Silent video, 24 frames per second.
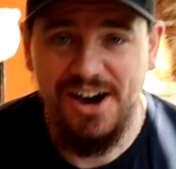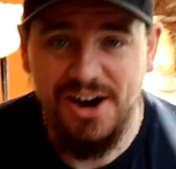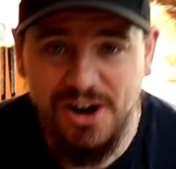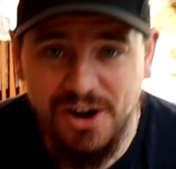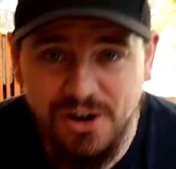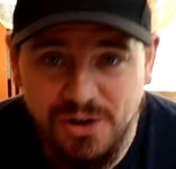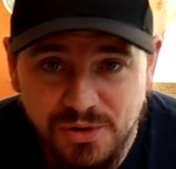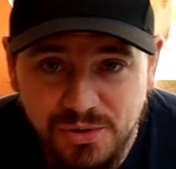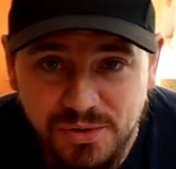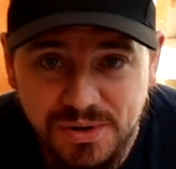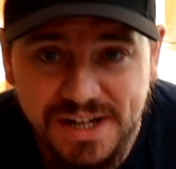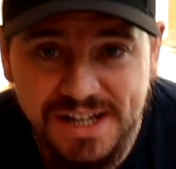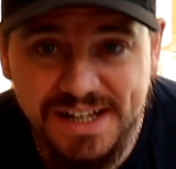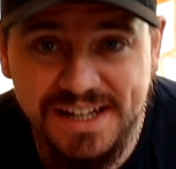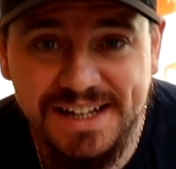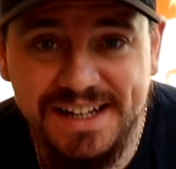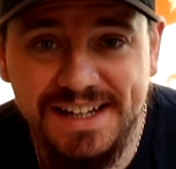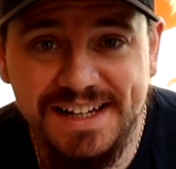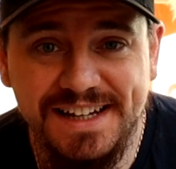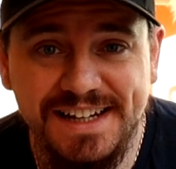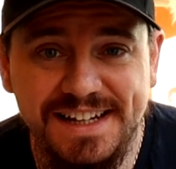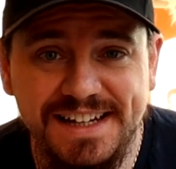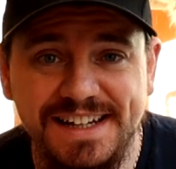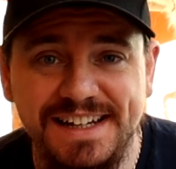Oh,
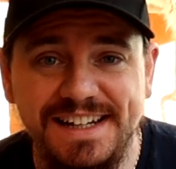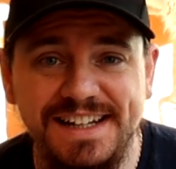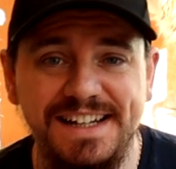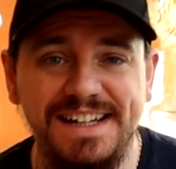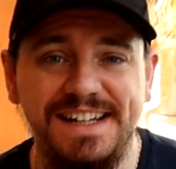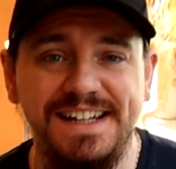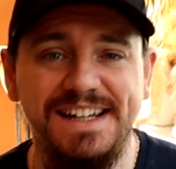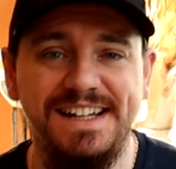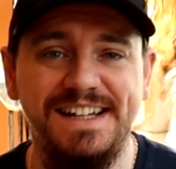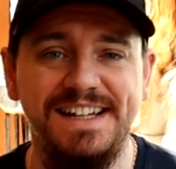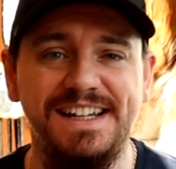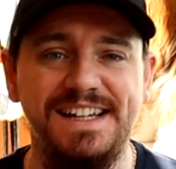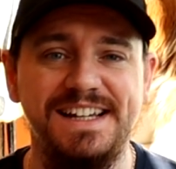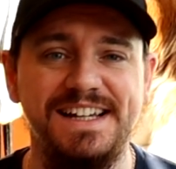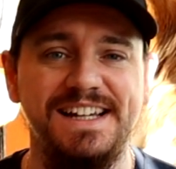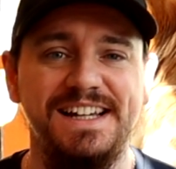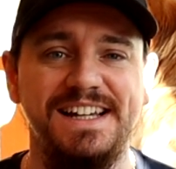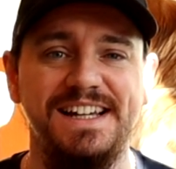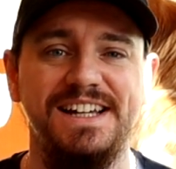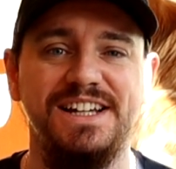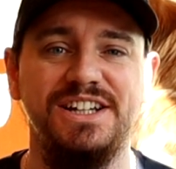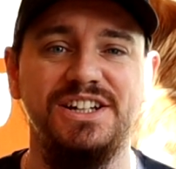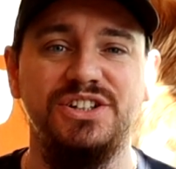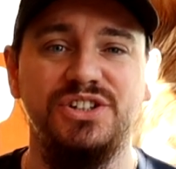
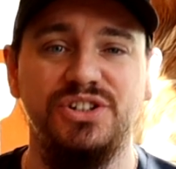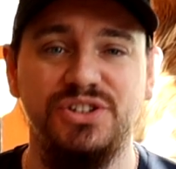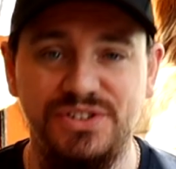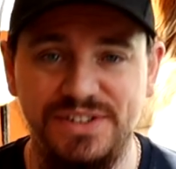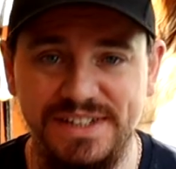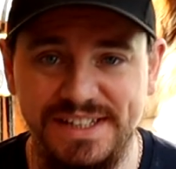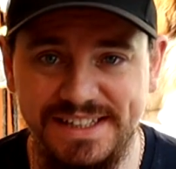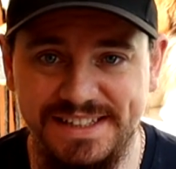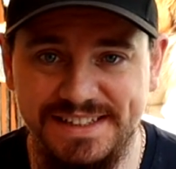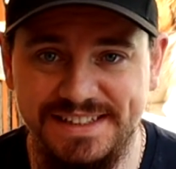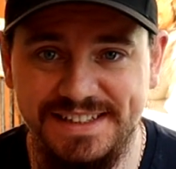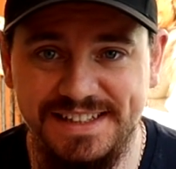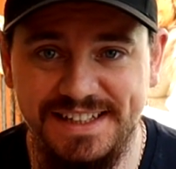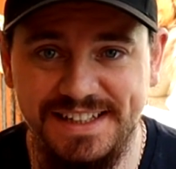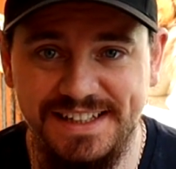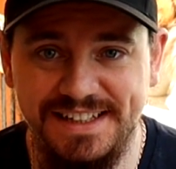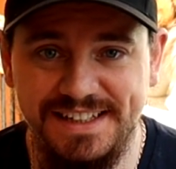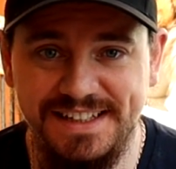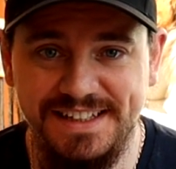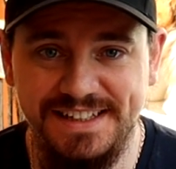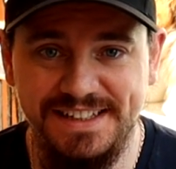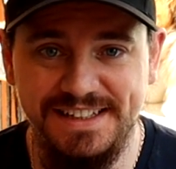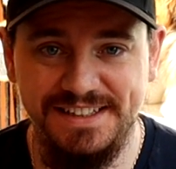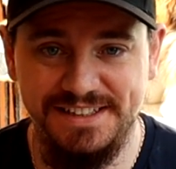goodness.
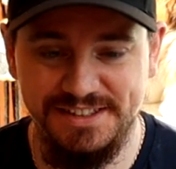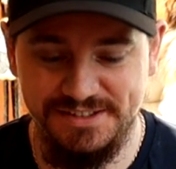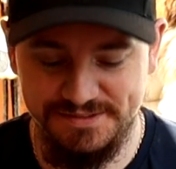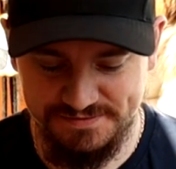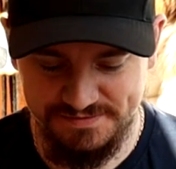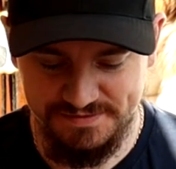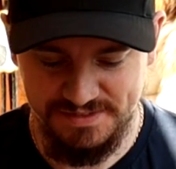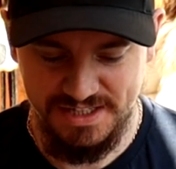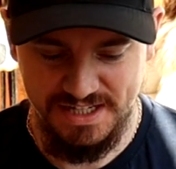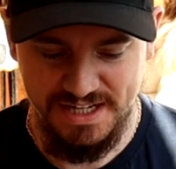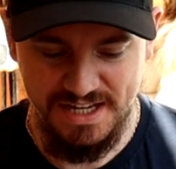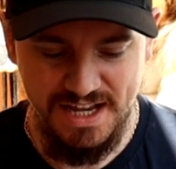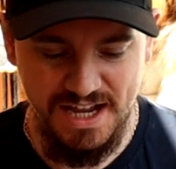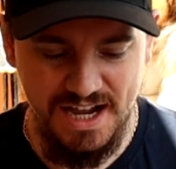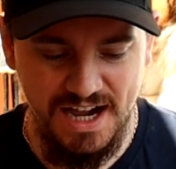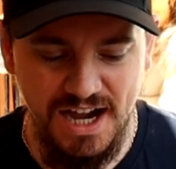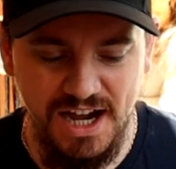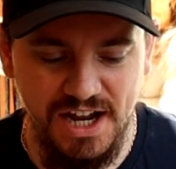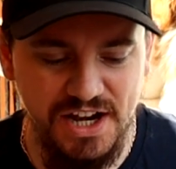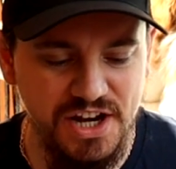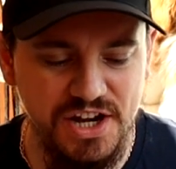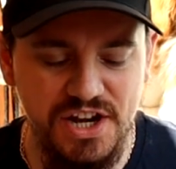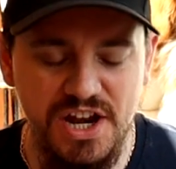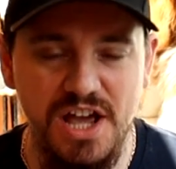
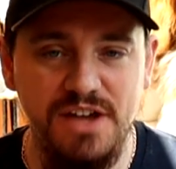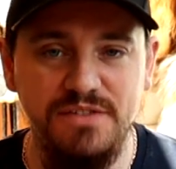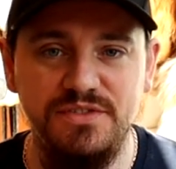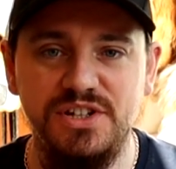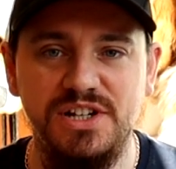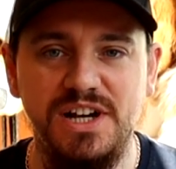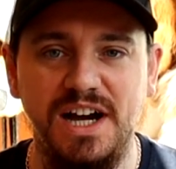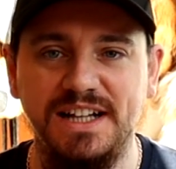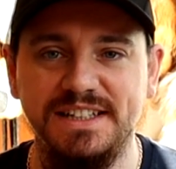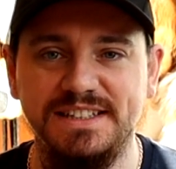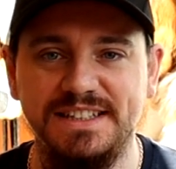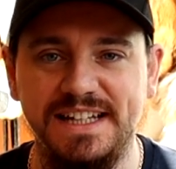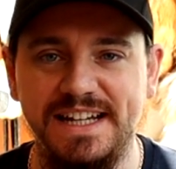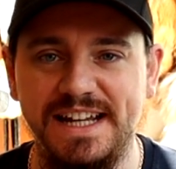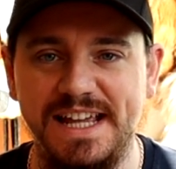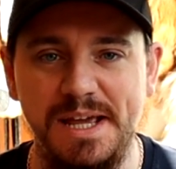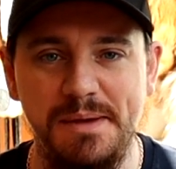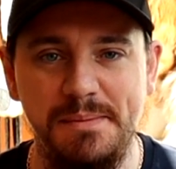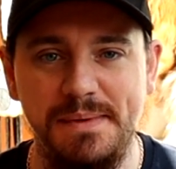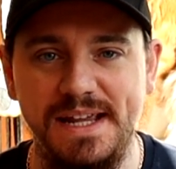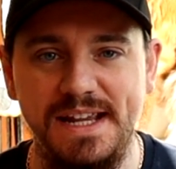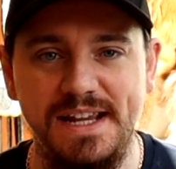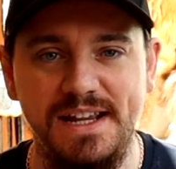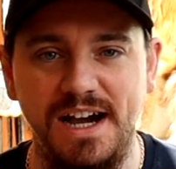I don't know if you guys can hear
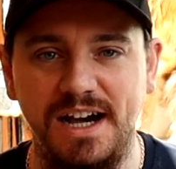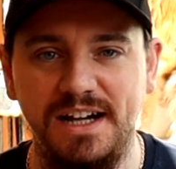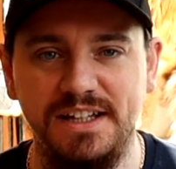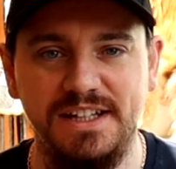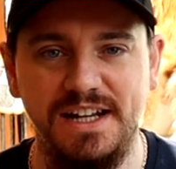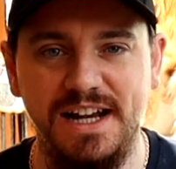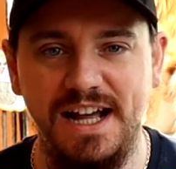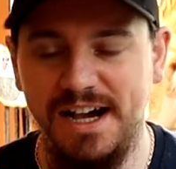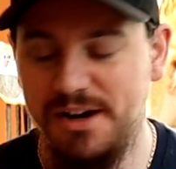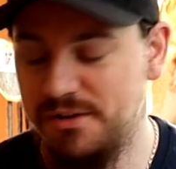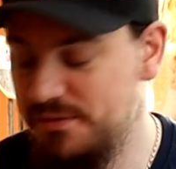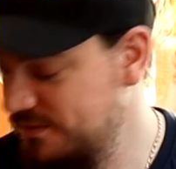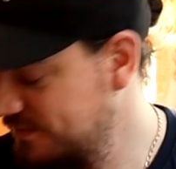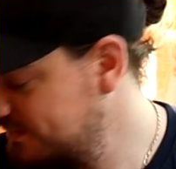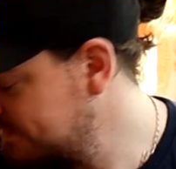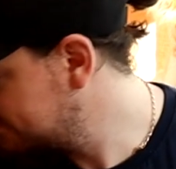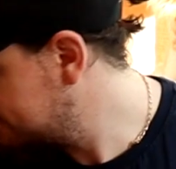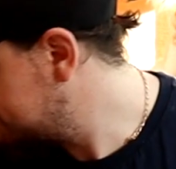me. I don't know how.